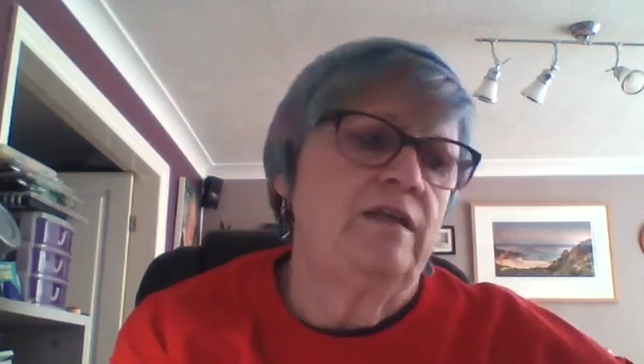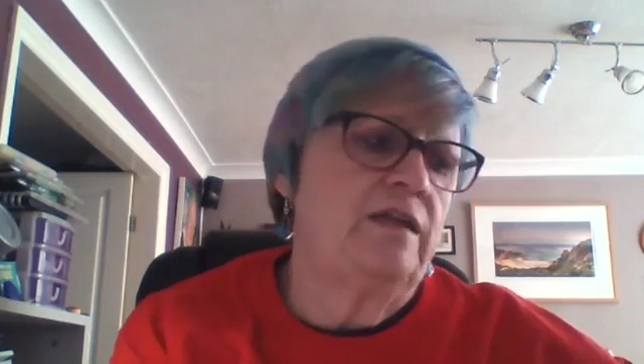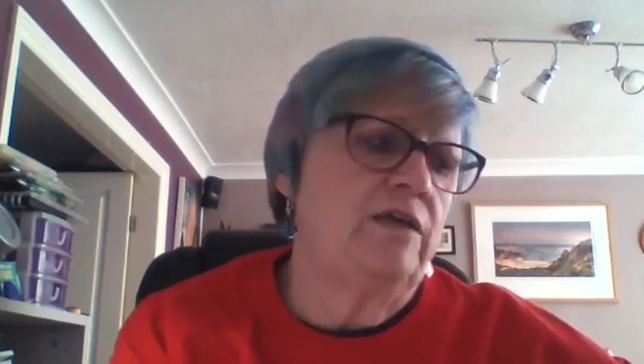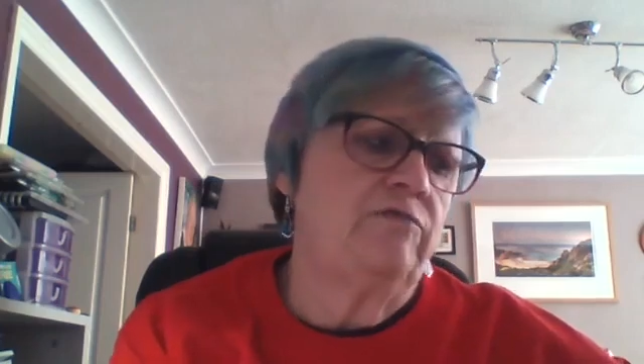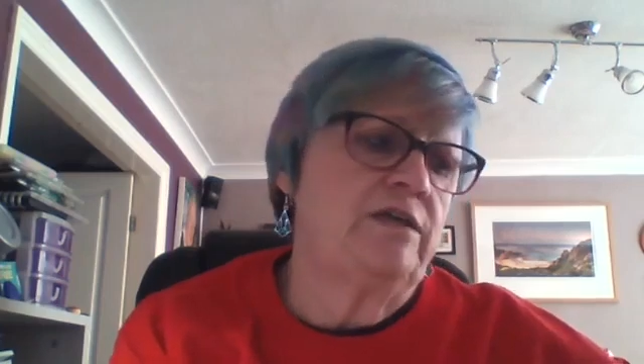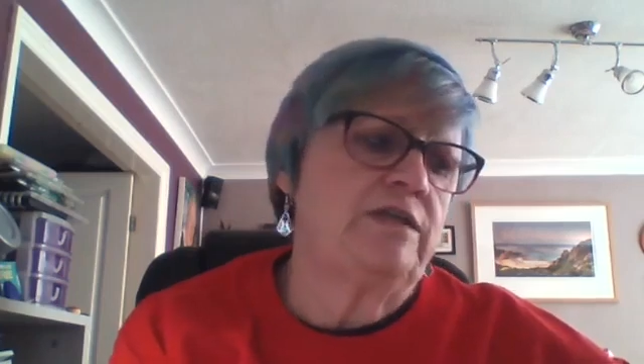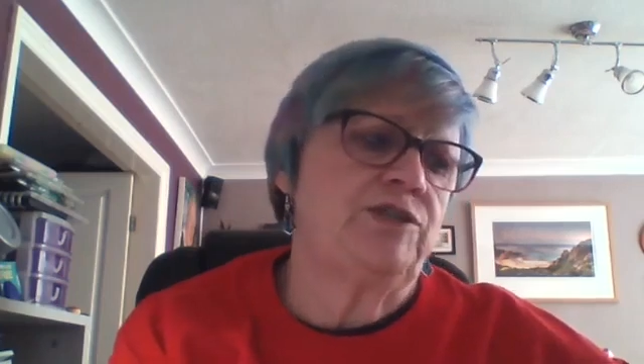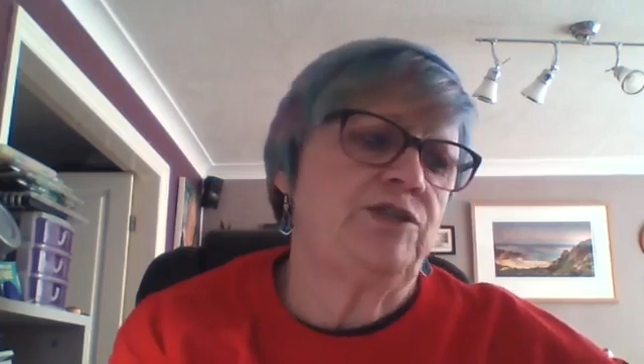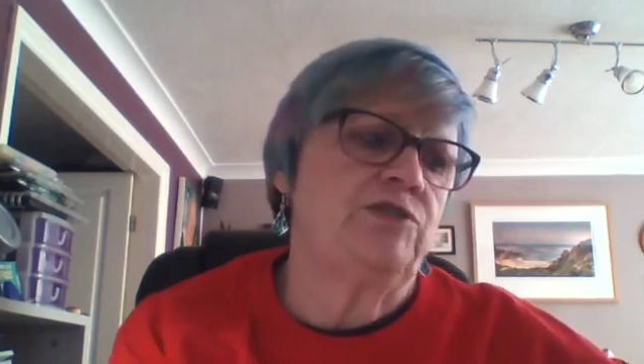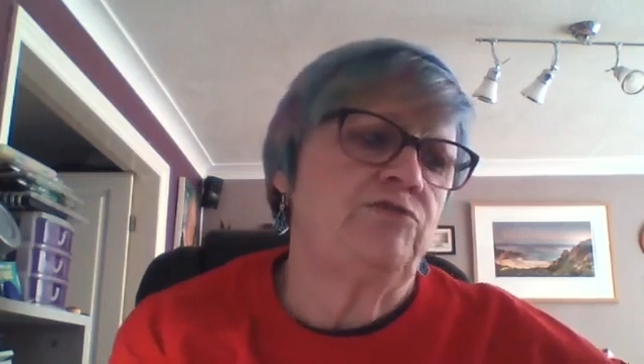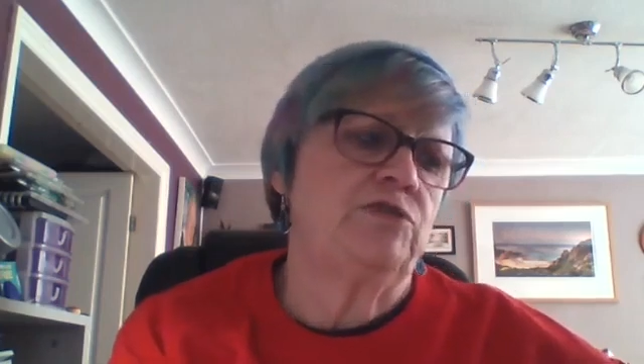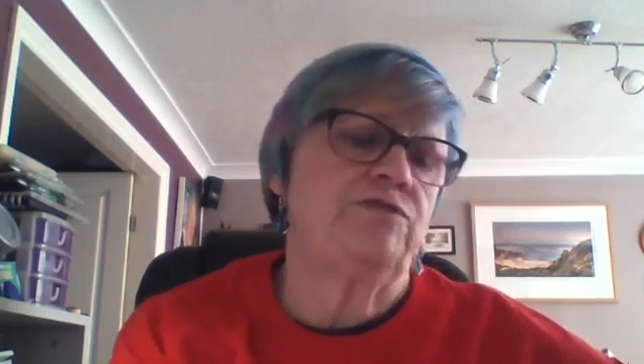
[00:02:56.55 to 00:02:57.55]
they're great to
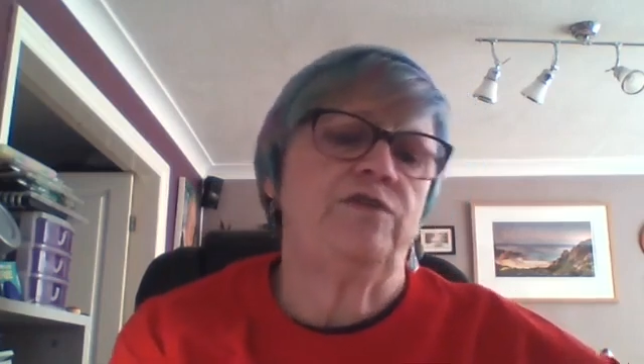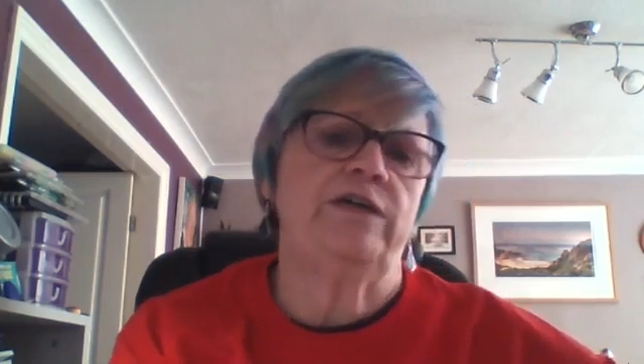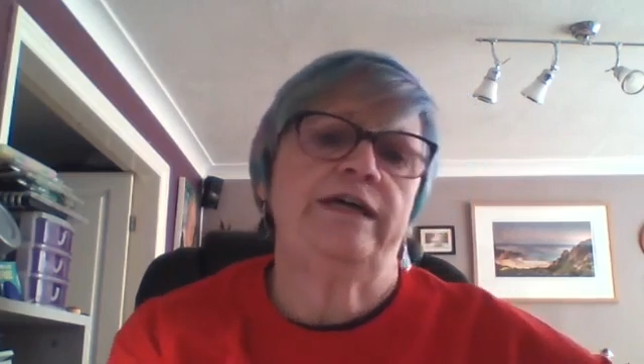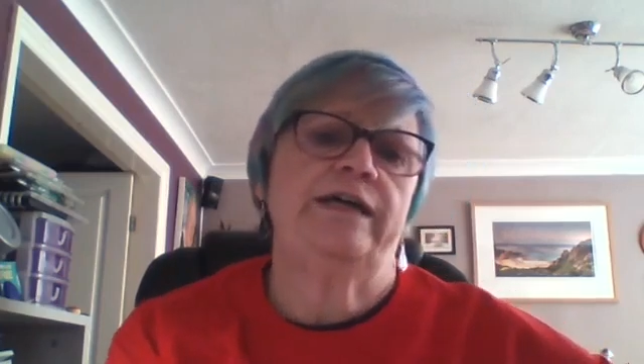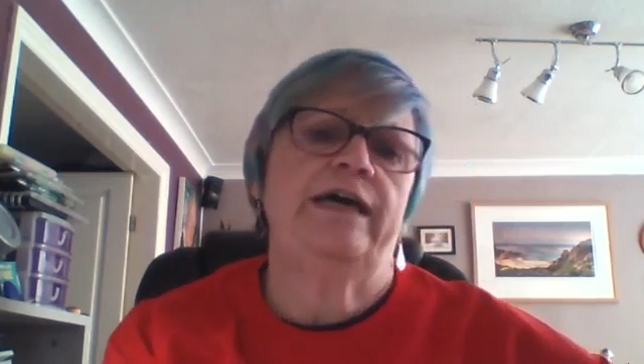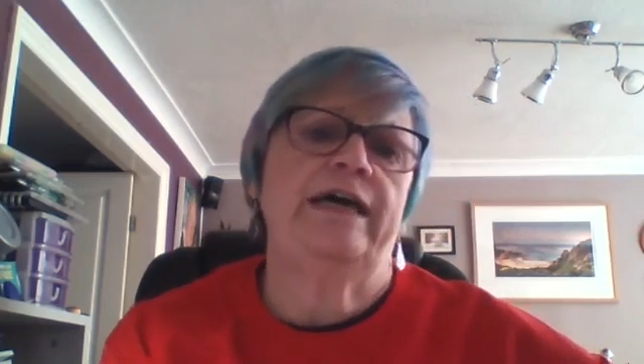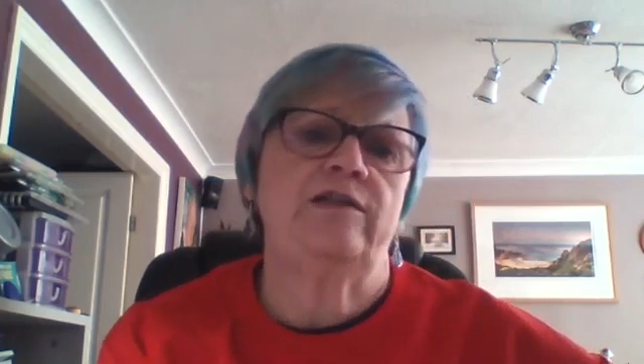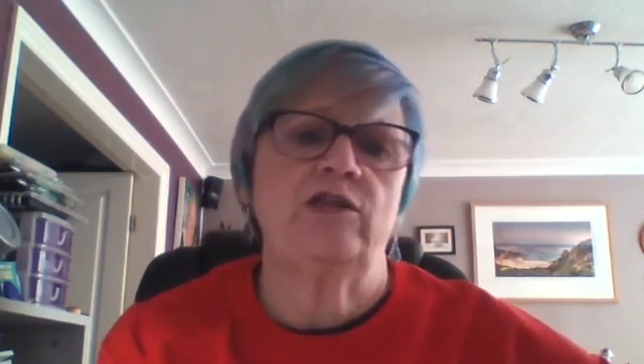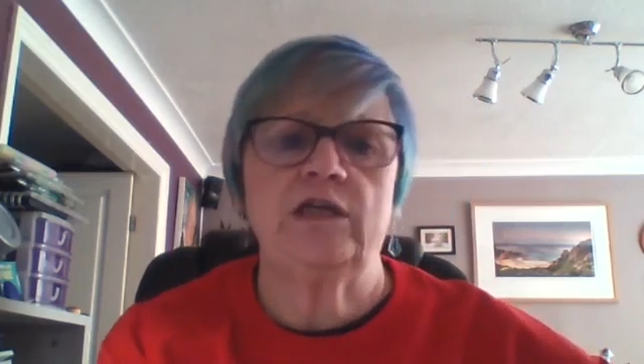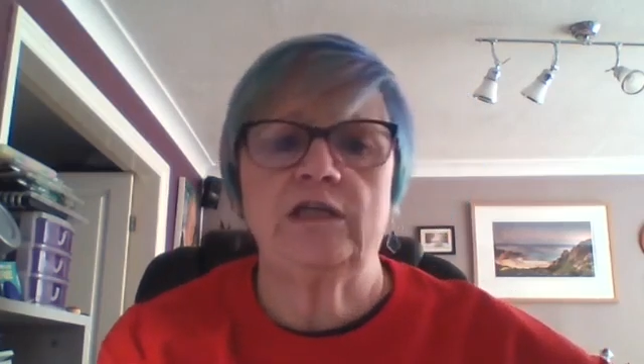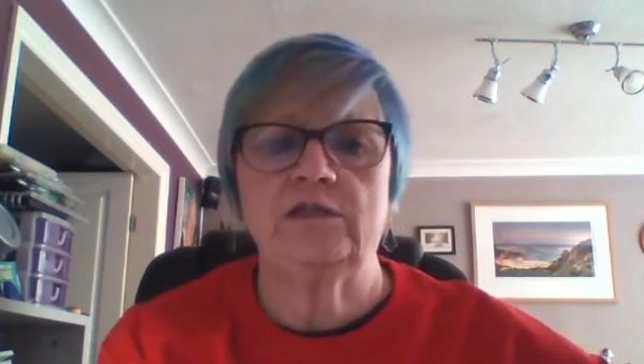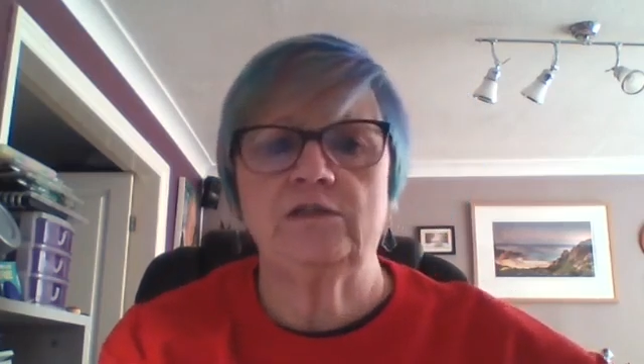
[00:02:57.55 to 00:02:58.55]
use for
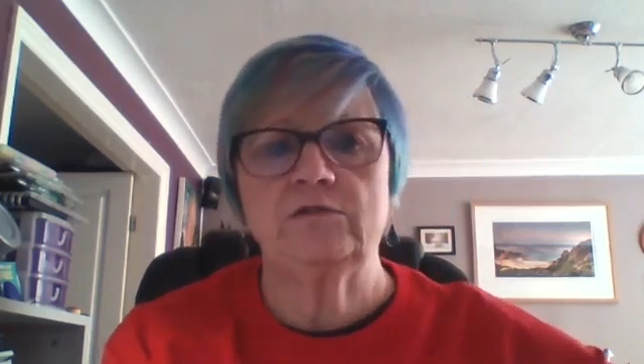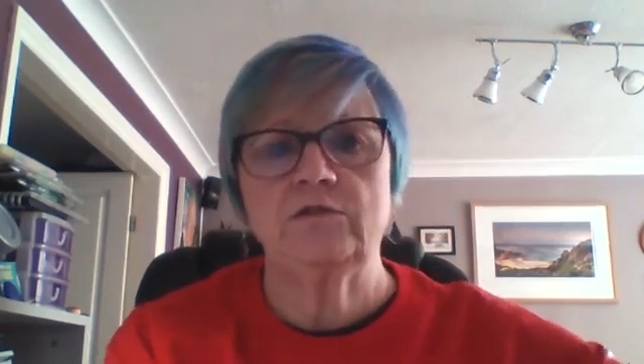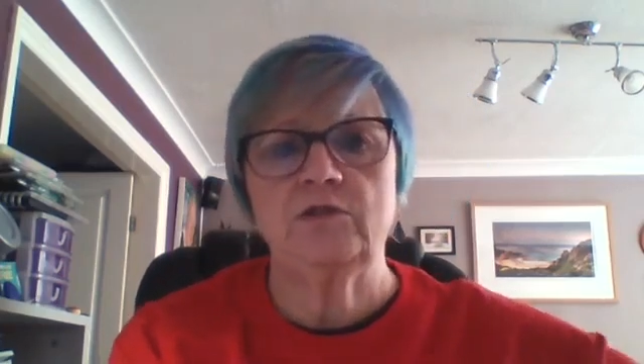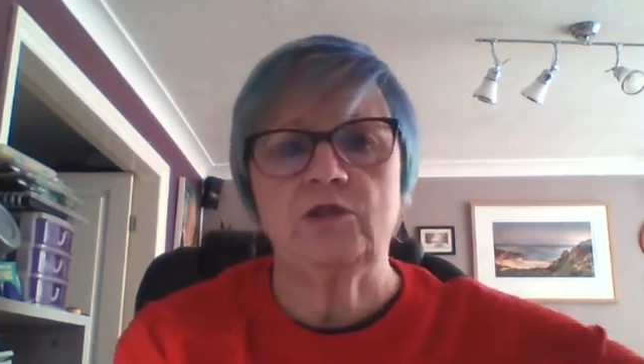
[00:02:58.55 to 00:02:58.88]
edging